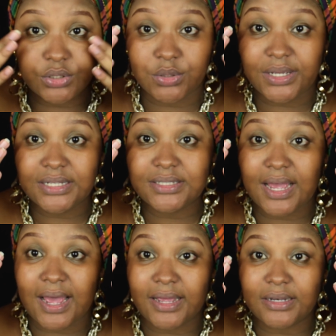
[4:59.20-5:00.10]
do it
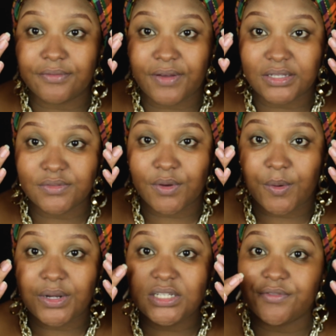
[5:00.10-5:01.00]
and fast
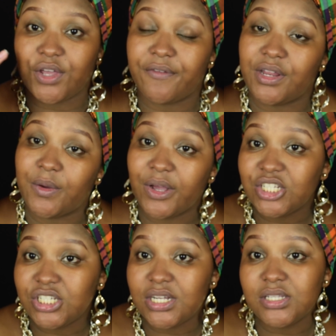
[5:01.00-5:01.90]
forward it. If you have any
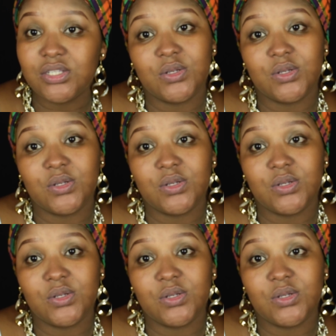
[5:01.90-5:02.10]
questions,